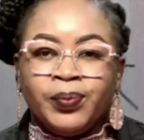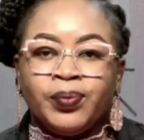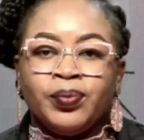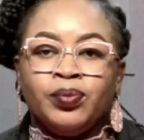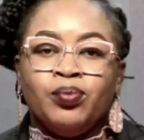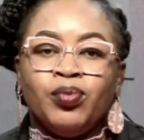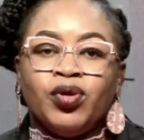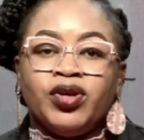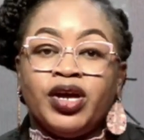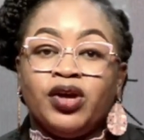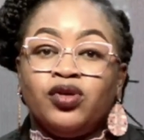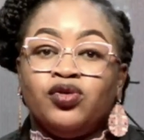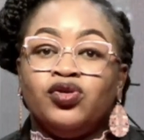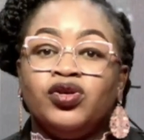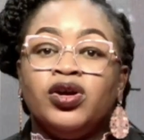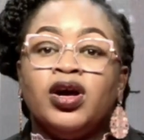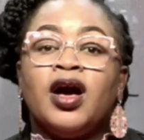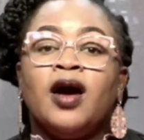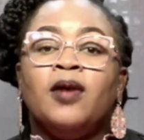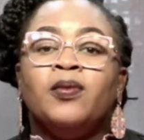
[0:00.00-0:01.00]
But they
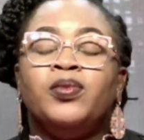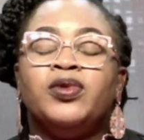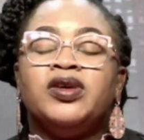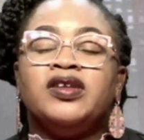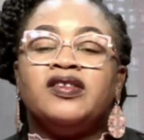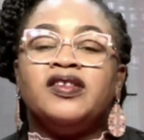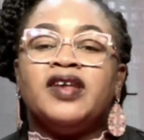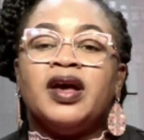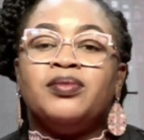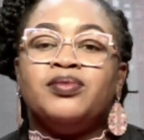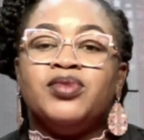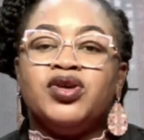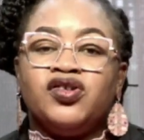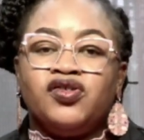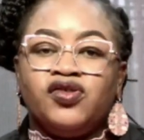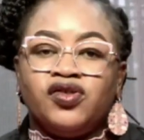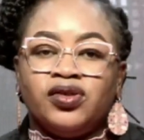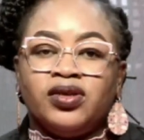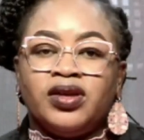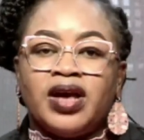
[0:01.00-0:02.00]
couldn't complete their
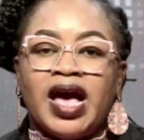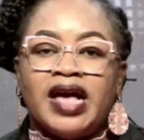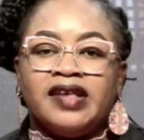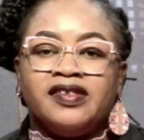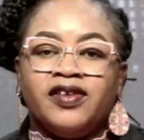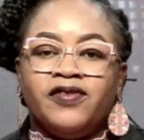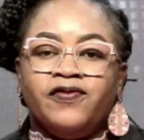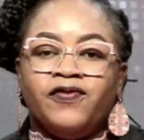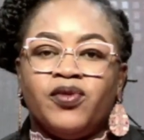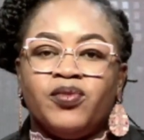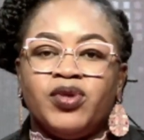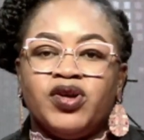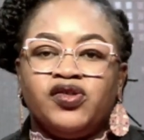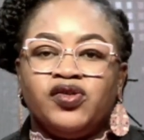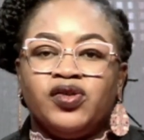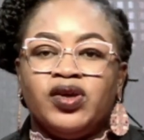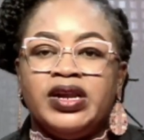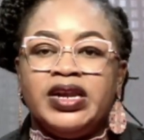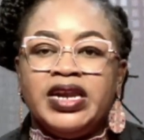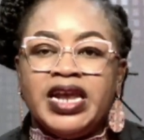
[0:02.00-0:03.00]
mission as
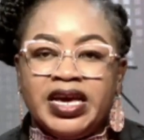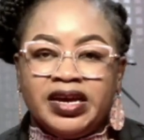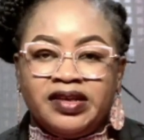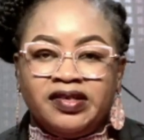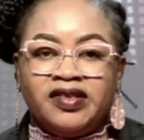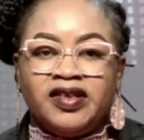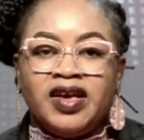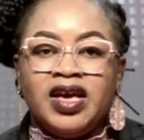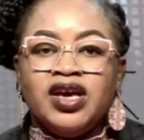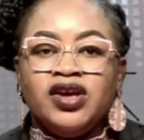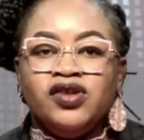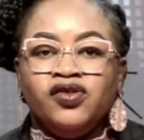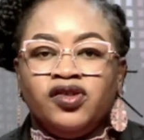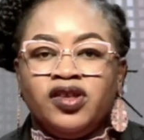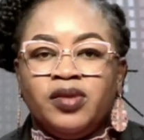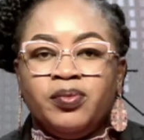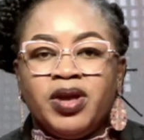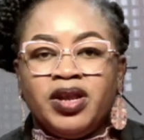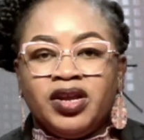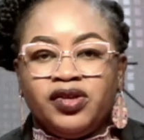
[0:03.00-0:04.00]
information leaked to the
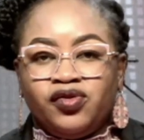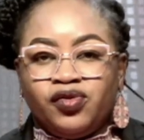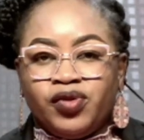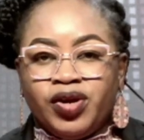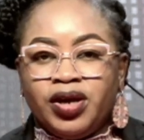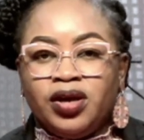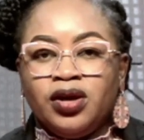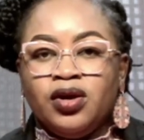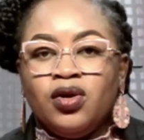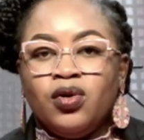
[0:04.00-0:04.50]
military,